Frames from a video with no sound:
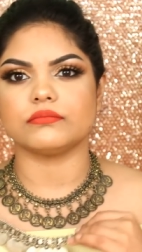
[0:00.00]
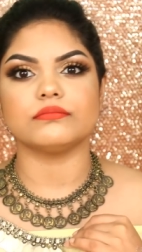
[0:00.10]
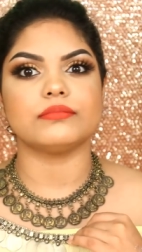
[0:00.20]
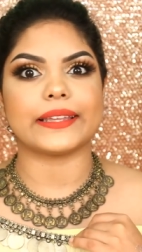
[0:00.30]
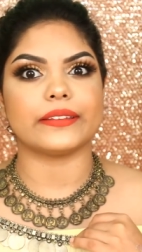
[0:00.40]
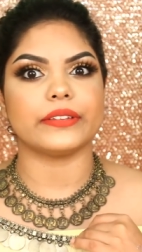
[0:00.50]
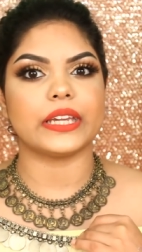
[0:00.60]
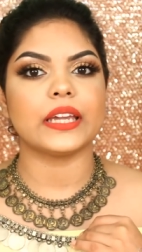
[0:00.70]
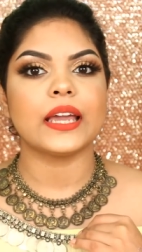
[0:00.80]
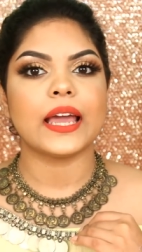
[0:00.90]
by the
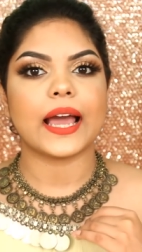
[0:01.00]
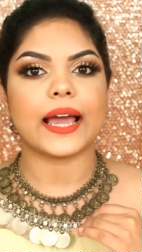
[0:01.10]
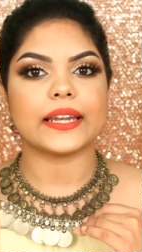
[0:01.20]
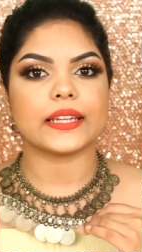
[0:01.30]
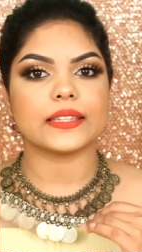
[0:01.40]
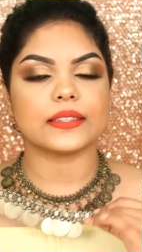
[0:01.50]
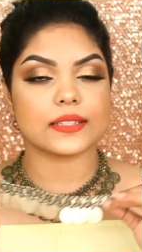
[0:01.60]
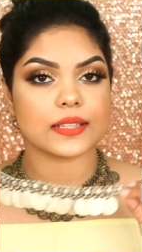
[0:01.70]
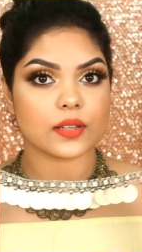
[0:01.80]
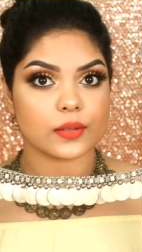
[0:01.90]
way, and
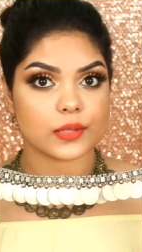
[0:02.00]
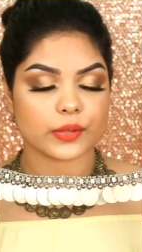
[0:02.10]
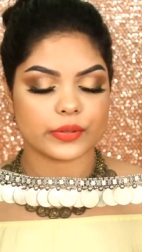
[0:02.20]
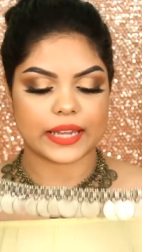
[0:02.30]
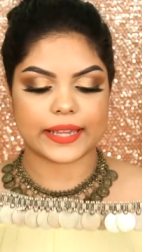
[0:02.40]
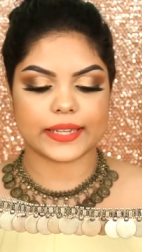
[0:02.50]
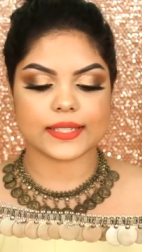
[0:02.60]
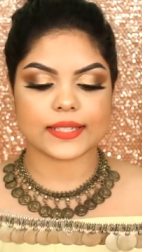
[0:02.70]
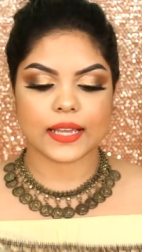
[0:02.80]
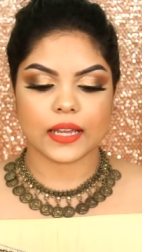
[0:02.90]
this is also
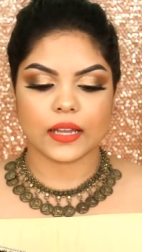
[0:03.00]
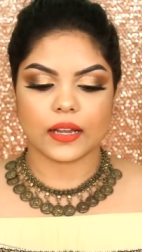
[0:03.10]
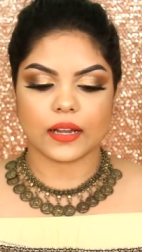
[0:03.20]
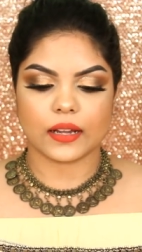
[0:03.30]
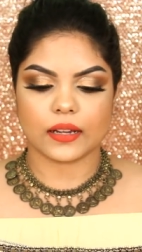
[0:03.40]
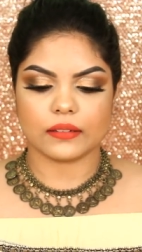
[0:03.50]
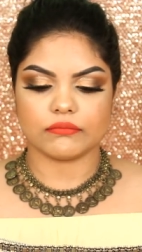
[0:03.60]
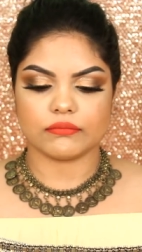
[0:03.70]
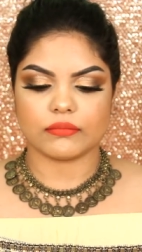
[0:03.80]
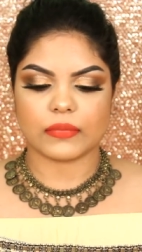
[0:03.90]
nice.
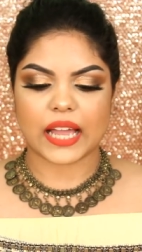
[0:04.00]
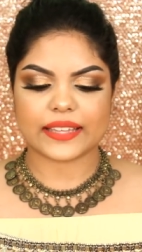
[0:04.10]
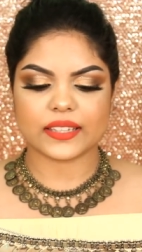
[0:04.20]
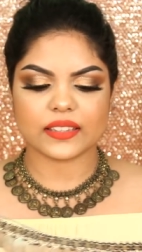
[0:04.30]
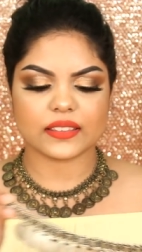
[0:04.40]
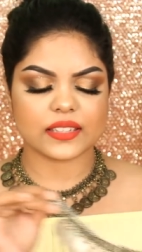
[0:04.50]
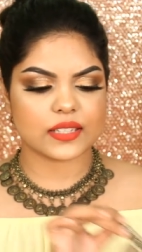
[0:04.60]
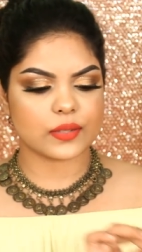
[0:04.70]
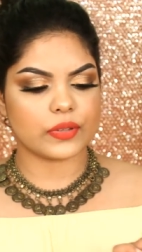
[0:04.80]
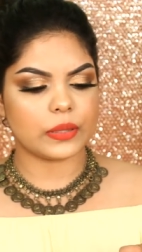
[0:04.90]
I think
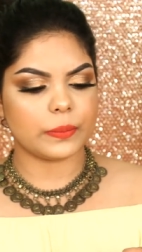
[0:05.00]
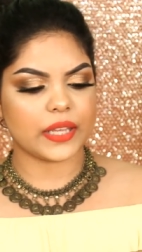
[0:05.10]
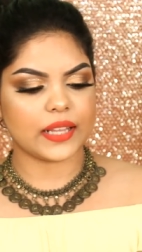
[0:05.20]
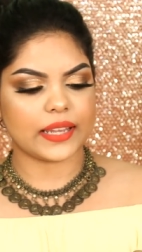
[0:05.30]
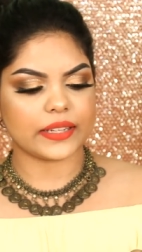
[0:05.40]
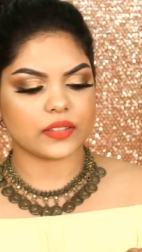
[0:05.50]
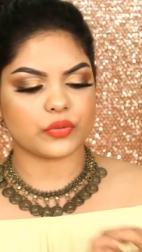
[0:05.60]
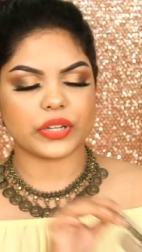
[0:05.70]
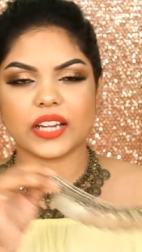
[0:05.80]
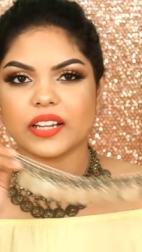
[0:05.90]
this will be like
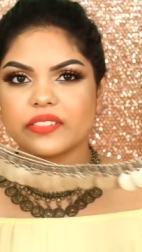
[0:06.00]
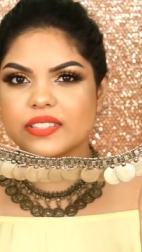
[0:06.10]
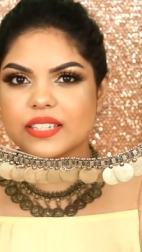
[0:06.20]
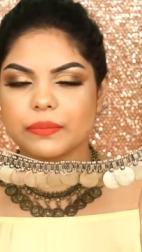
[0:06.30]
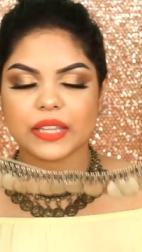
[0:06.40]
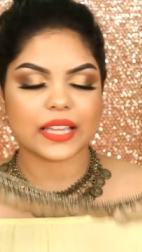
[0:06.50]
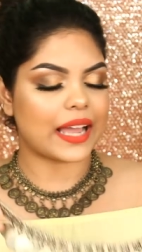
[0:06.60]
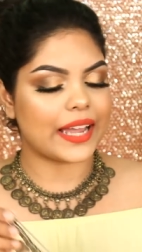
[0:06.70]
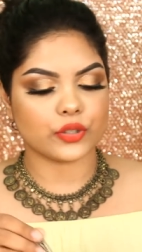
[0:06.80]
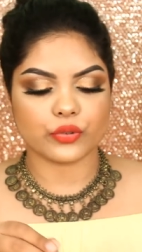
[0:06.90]
300 something.
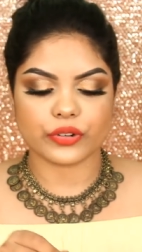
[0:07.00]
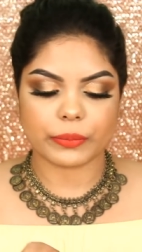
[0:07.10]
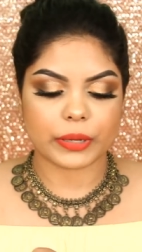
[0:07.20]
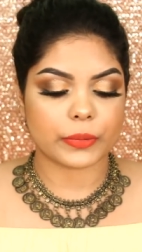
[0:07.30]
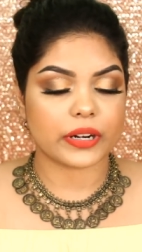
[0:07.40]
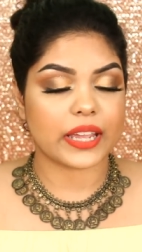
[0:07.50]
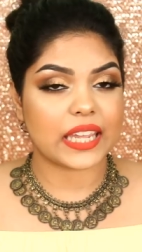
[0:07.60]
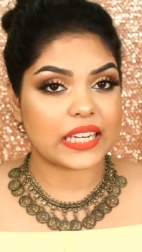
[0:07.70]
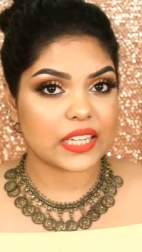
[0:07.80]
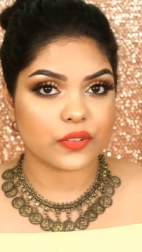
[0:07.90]
I don't remember
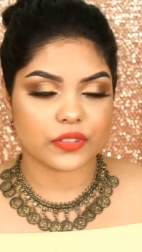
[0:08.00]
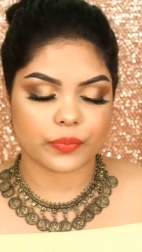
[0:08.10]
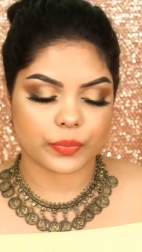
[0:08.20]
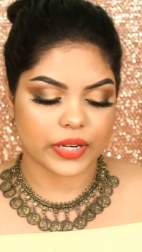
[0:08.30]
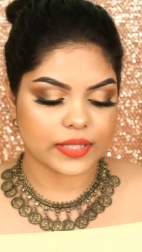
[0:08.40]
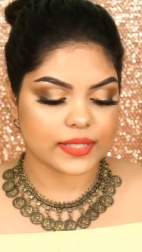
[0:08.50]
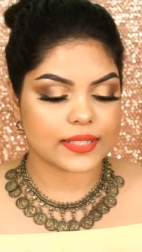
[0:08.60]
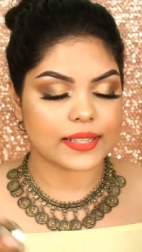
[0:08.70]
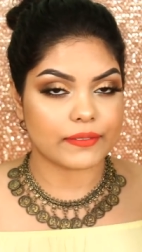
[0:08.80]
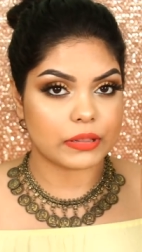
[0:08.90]
any of the
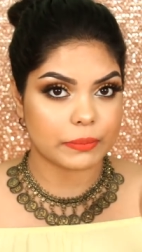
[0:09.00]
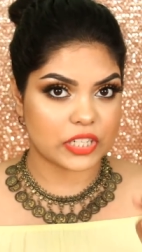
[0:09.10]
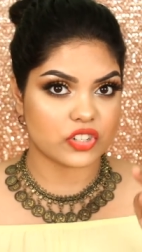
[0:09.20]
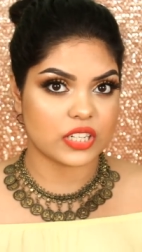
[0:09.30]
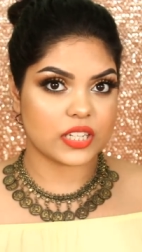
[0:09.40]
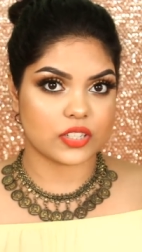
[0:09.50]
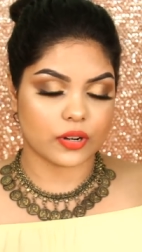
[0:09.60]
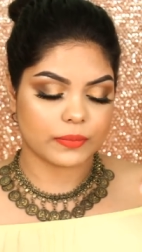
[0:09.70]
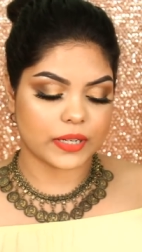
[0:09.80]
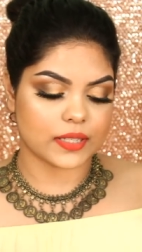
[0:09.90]
prices. I will mention it
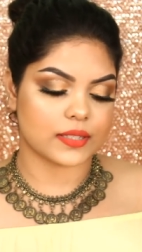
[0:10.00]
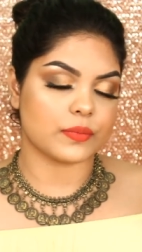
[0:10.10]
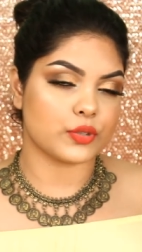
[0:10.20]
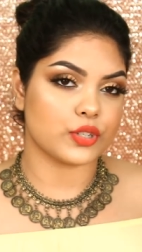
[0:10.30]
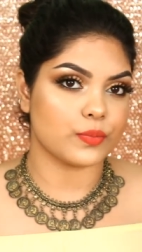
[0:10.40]
on my description